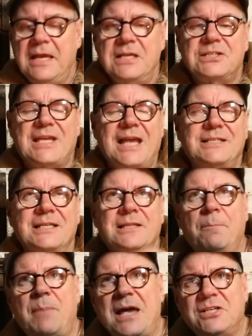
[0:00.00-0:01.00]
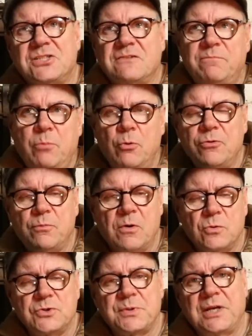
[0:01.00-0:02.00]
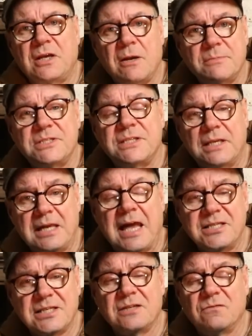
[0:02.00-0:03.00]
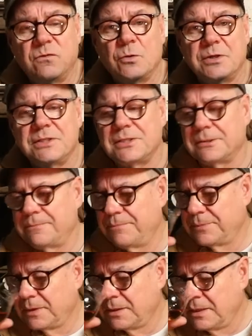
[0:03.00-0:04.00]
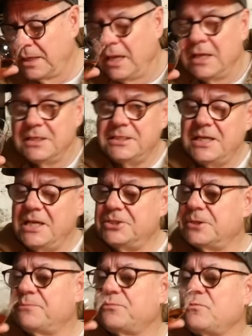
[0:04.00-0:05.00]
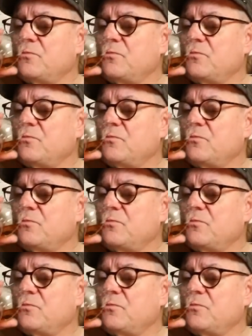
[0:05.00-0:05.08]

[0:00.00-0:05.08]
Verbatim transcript: It's getting the best of both worlds when it comes to the cask influence. Taste.